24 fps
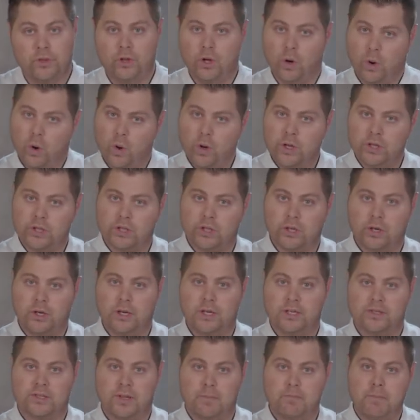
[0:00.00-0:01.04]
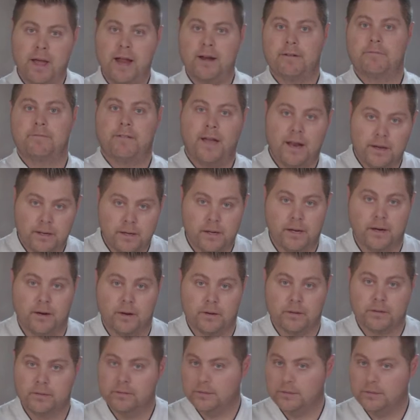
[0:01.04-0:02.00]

The oyster is the main event here,